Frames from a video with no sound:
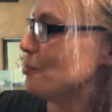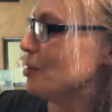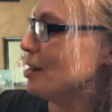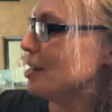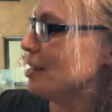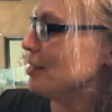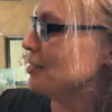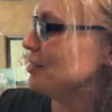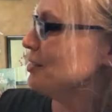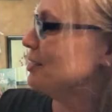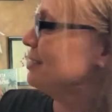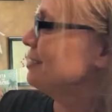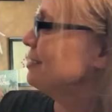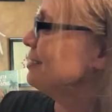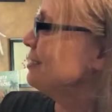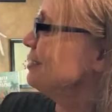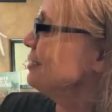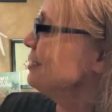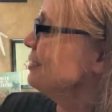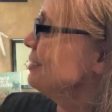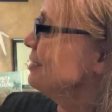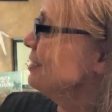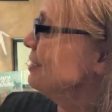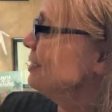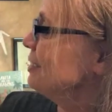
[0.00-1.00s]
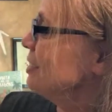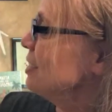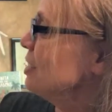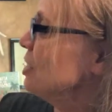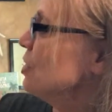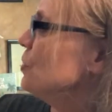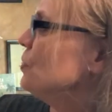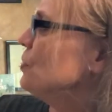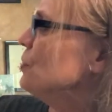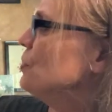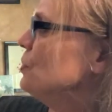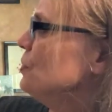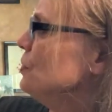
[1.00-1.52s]
wild.
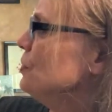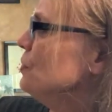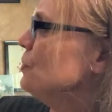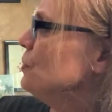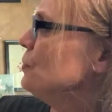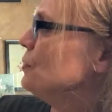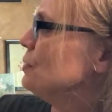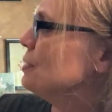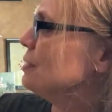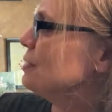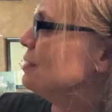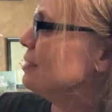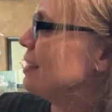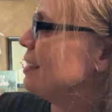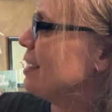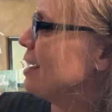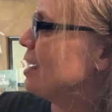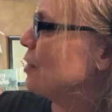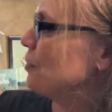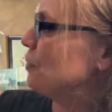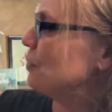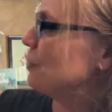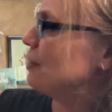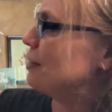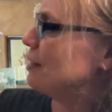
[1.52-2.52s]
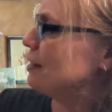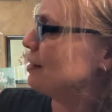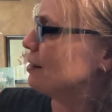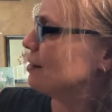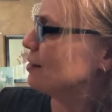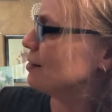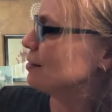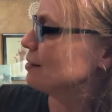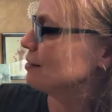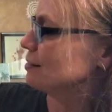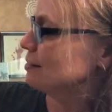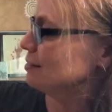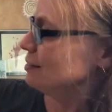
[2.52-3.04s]
You stay out
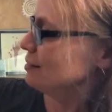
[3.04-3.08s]
there.